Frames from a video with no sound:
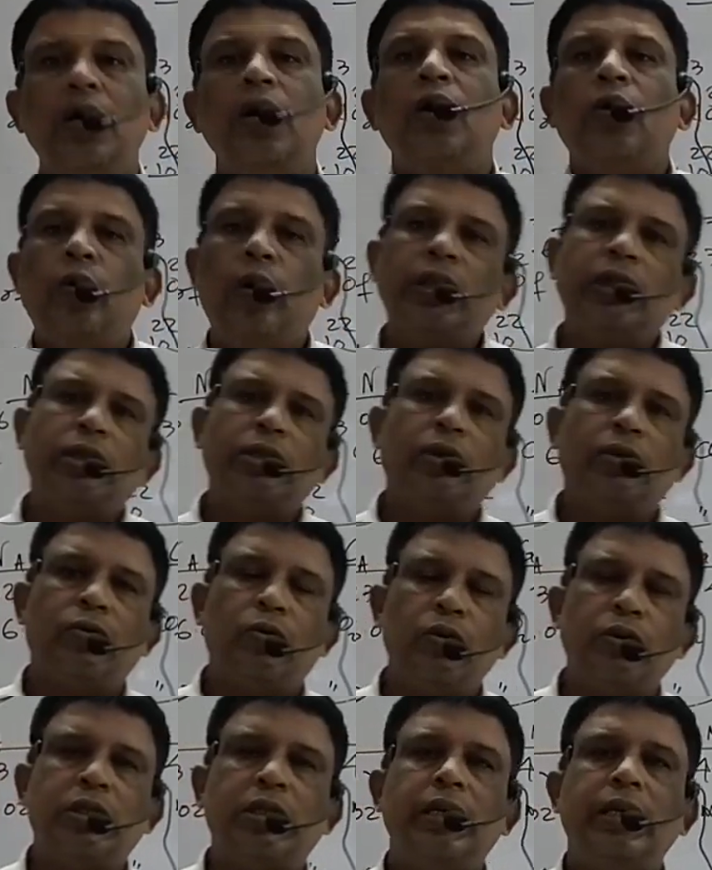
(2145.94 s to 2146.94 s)
Whether the
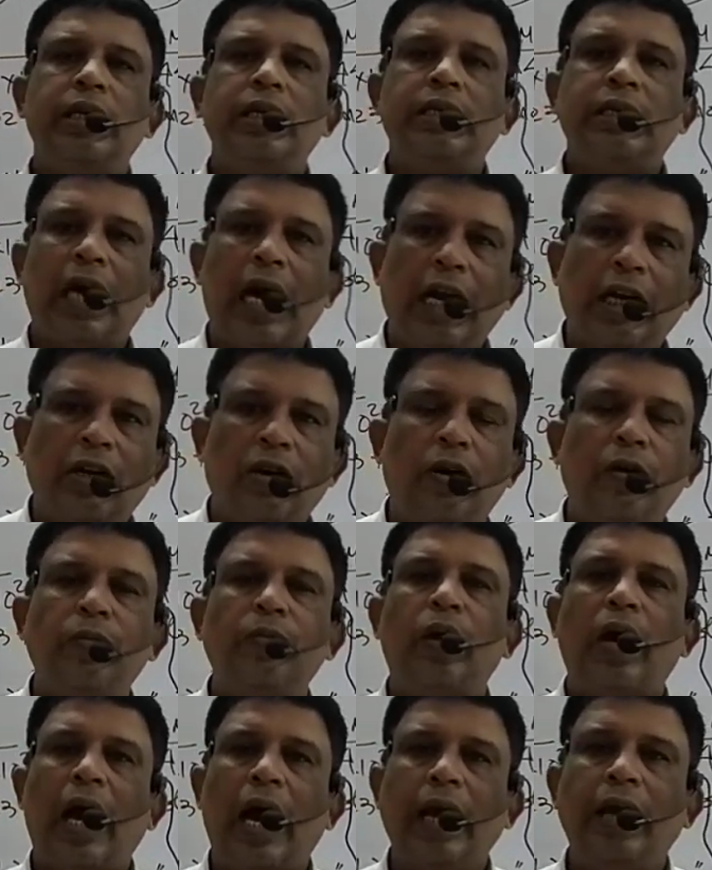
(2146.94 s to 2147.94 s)
question is
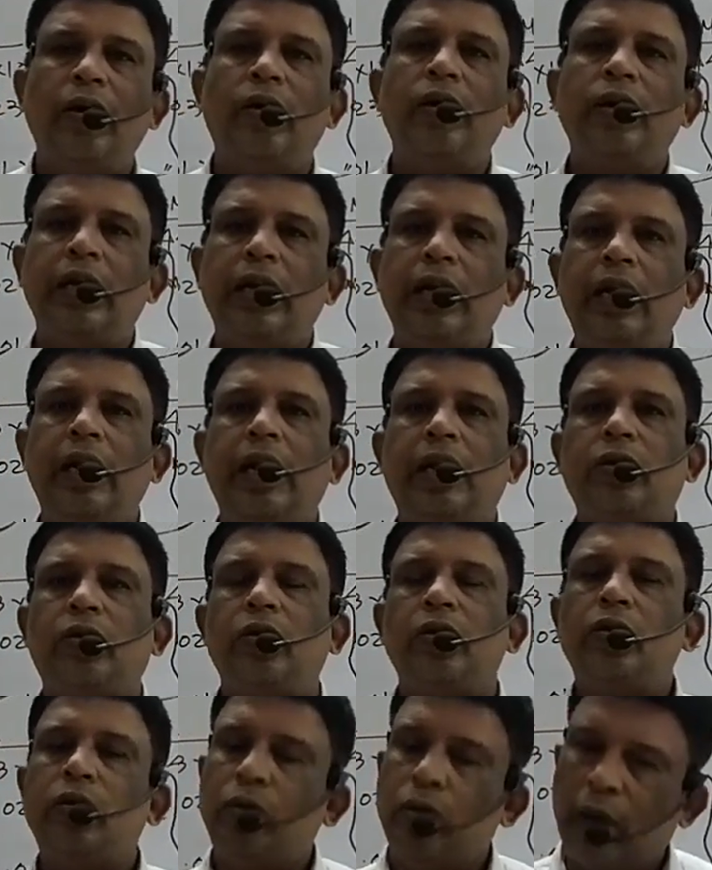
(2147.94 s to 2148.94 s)
atom, ion,
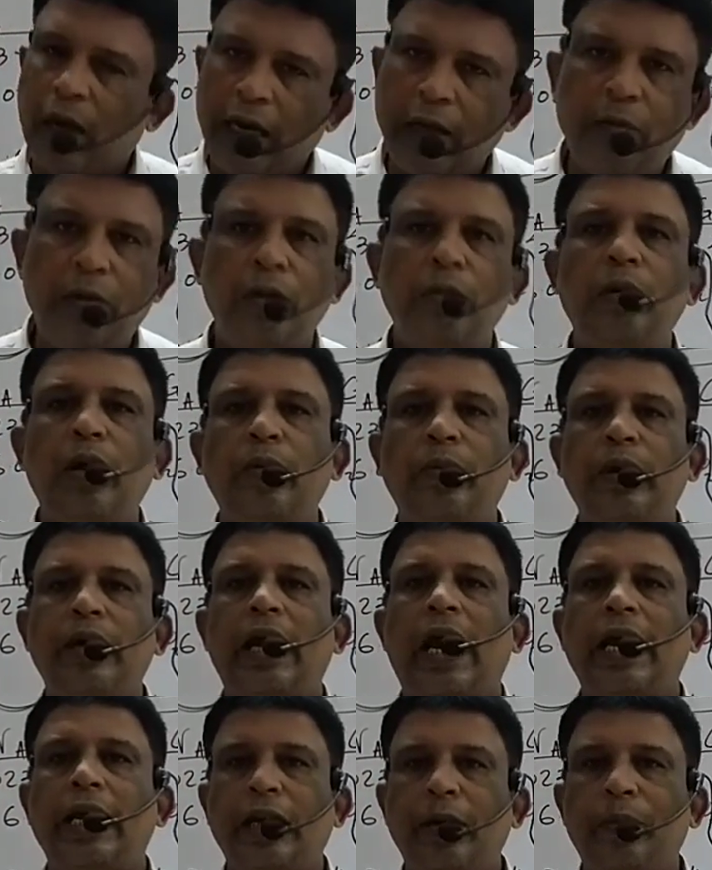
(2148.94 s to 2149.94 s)
electron, whatever may be,
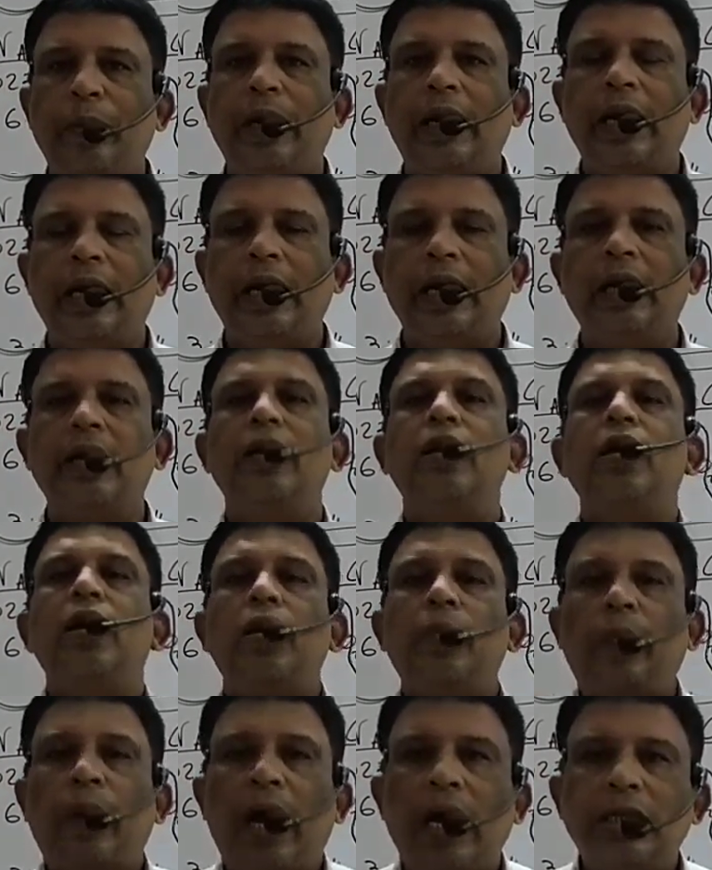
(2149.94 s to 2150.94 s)
I repeat
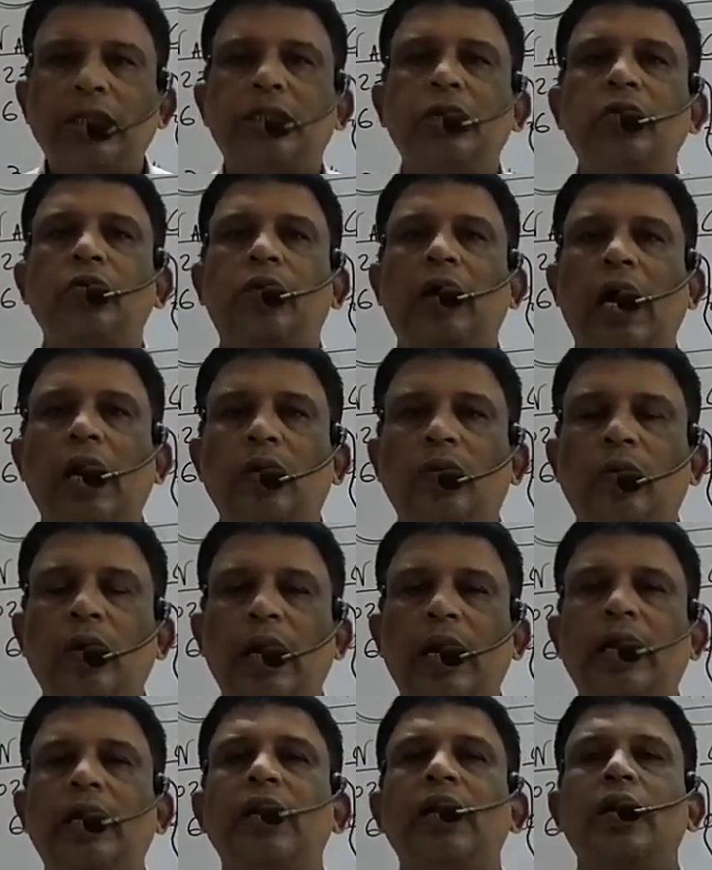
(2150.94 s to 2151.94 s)
again, first you
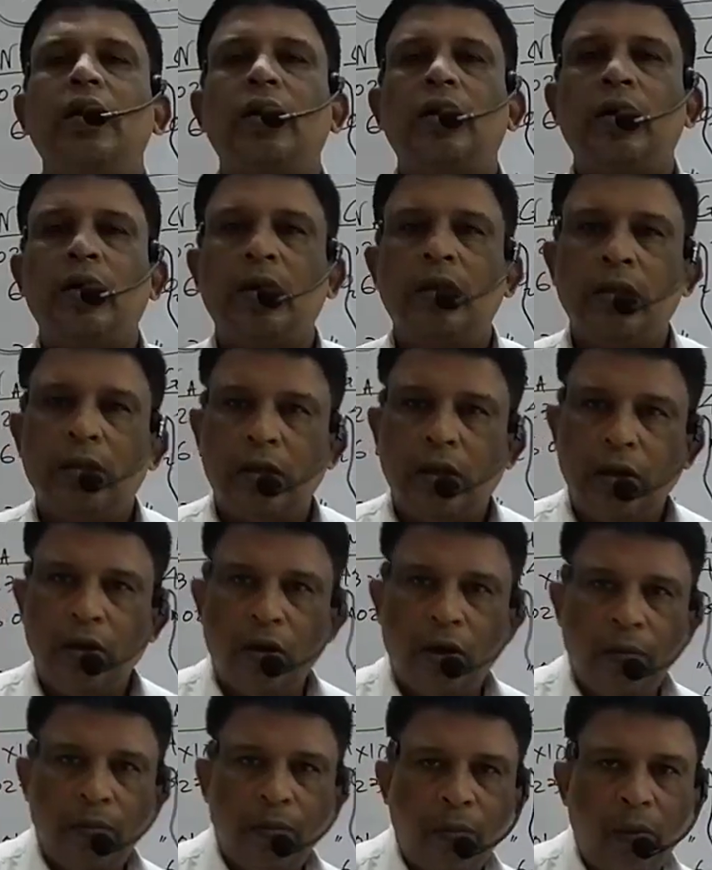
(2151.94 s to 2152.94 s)
calculate the
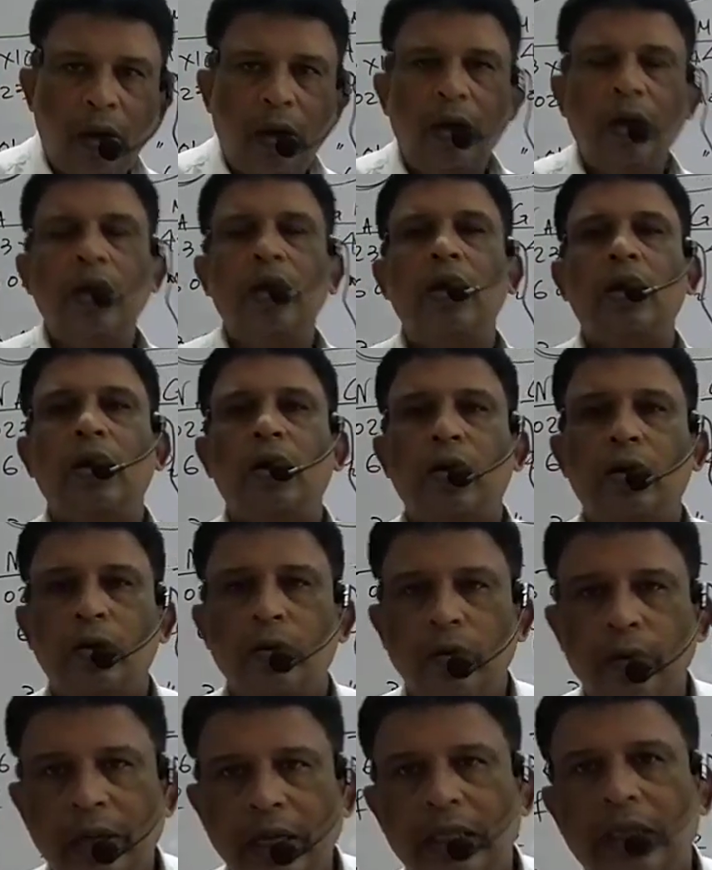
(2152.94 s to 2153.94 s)
number
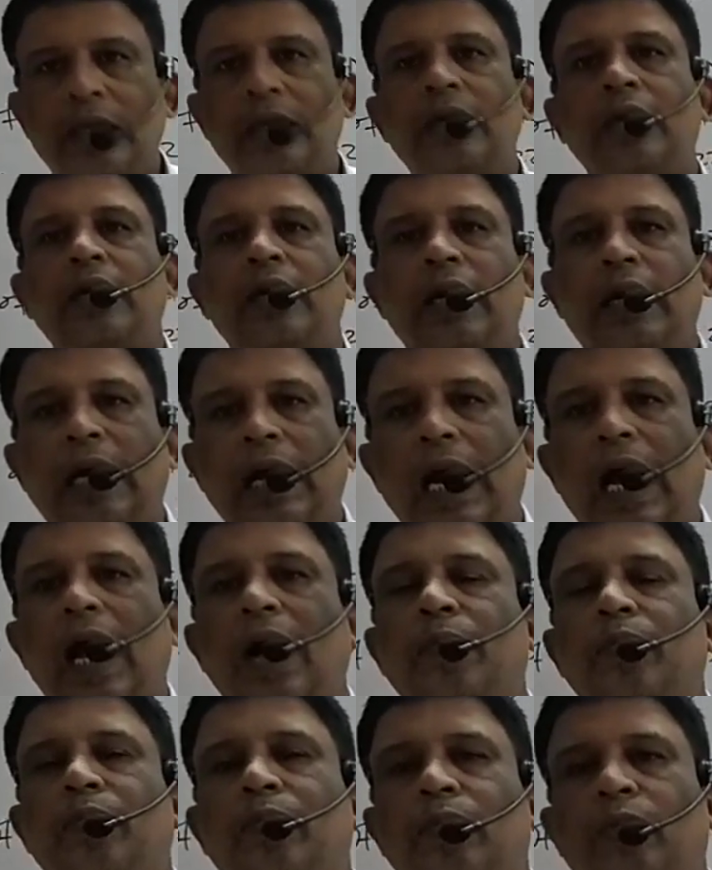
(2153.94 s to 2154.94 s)
with
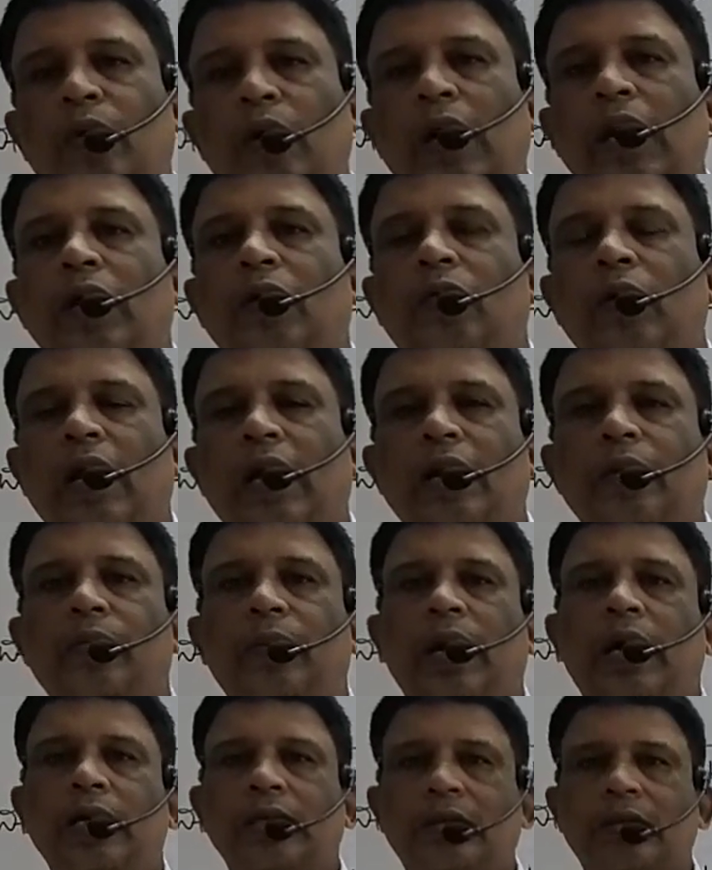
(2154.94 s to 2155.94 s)
gram molecular
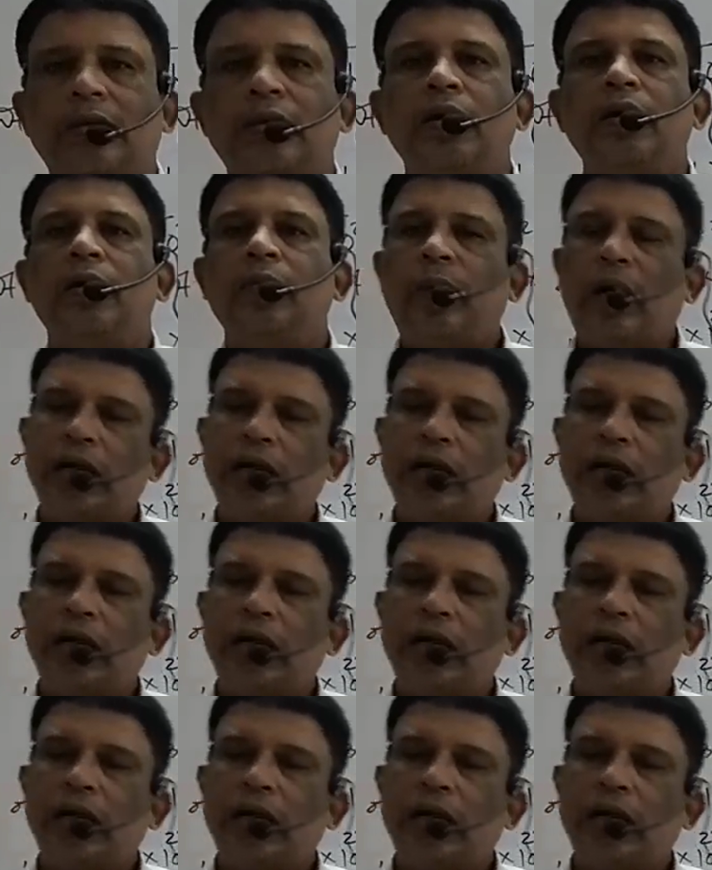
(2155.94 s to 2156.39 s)
mass.